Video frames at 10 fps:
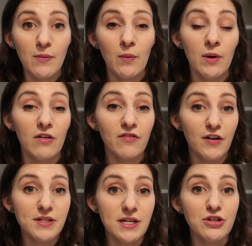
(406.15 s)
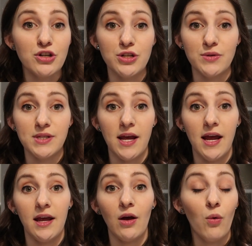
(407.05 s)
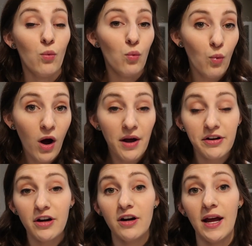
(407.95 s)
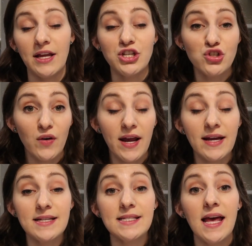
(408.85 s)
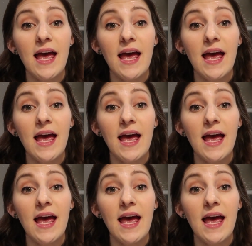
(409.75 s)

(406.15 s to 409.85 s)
when we were first introducing water and drinks,